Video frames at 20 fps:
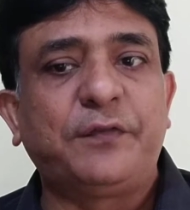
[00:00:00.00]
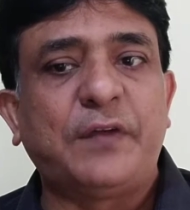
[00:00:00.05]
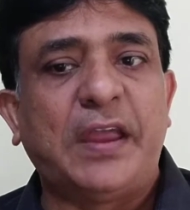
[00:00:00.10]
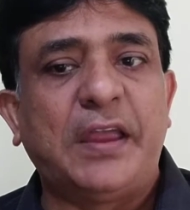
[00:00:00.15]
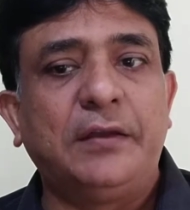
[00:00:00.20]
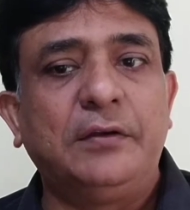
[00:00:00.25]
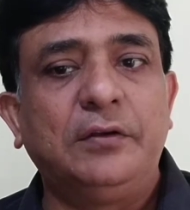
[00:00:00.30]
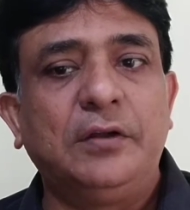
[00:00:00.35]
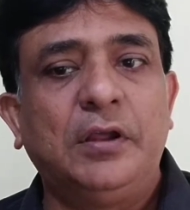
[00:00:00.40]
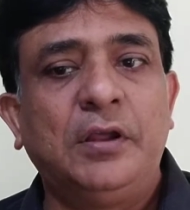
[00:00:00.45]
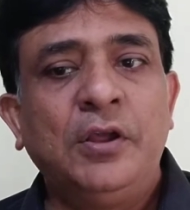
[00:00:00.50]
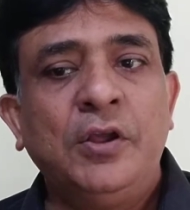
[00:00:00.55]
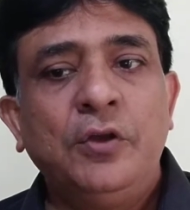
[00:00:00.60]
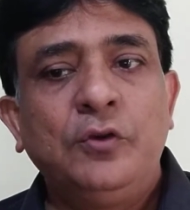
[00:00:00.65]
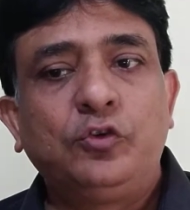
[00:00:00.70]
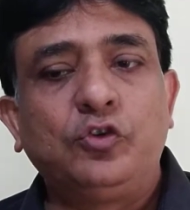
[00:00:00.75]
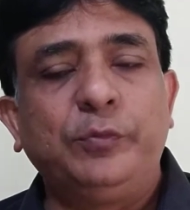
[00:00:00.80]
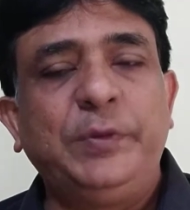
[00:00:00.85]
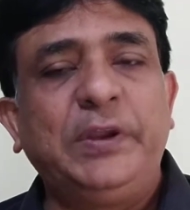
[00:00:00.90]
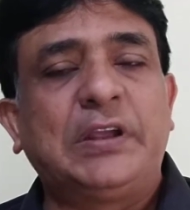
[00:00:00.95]
and
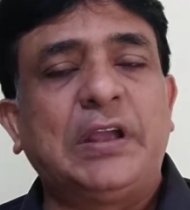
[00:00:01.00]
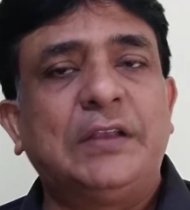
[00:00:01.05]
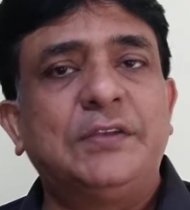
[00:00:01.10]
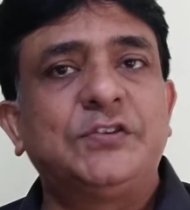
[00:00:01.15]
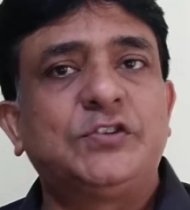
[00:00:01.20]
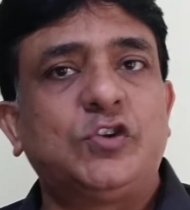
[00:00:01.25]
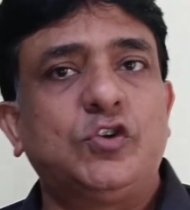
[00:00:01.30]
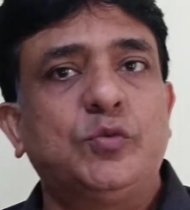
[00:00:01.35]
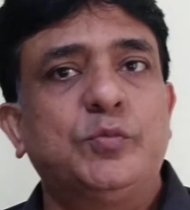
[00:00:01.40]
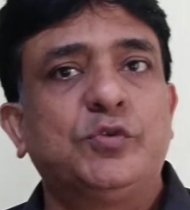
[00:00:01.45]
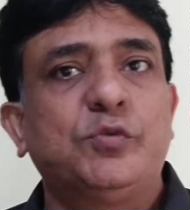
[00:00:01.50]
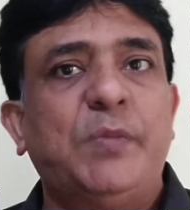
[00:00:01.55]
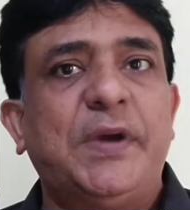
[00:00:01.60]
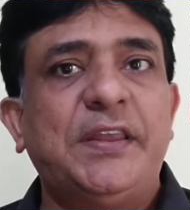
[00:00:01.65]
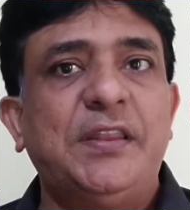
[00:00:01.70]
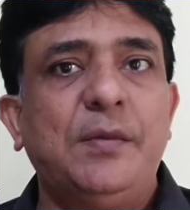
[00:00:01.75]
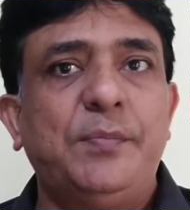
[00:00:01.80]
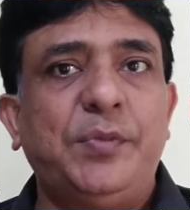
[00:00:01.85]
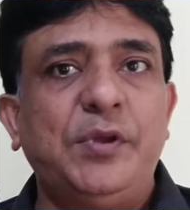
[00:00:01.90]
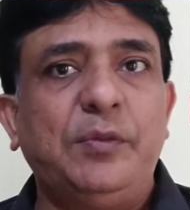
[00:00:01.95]
to be consumed by
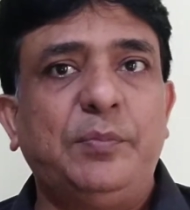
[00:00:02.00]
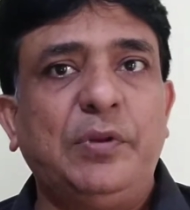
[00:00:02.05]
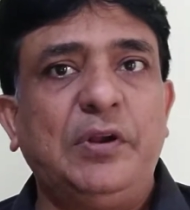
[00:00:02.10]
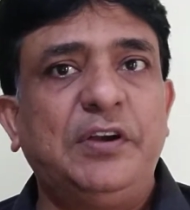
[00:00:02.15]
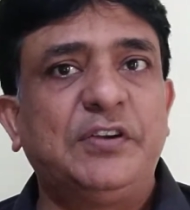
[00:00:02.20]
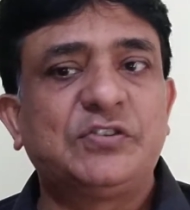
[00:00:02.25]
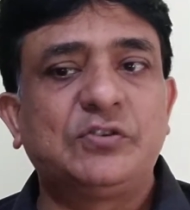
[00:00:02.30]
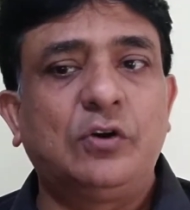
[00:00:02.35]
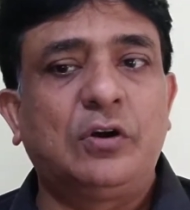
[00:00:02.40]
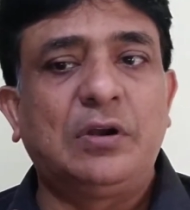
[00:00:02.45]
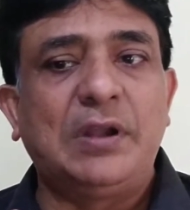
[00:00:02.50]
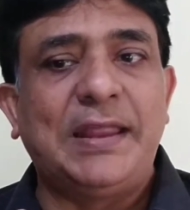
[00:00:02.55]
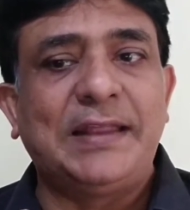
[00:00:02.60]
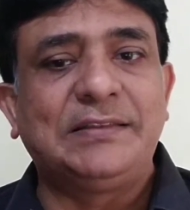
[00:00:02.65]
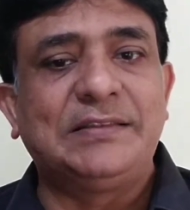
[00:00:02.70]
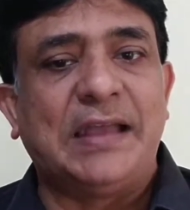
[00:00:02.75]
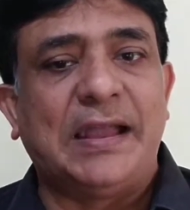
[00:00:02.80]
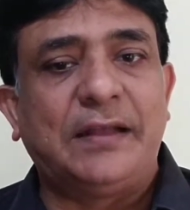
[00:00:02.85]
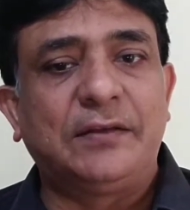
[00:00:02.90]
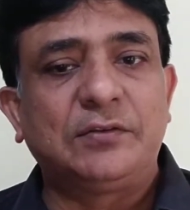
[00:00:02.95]
the people. It's not
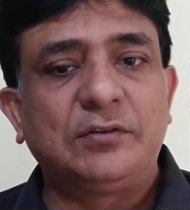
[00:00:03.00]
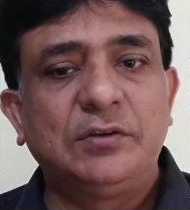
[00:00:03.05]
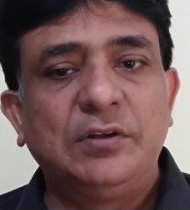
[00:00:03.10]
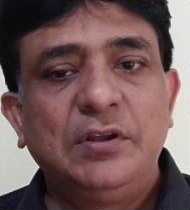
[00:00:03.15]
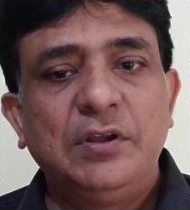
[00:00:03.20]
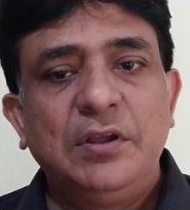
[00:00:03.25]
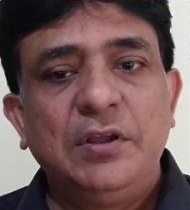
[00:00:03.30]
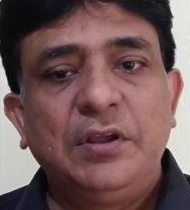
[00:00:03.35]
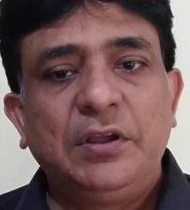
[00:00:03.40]
like that.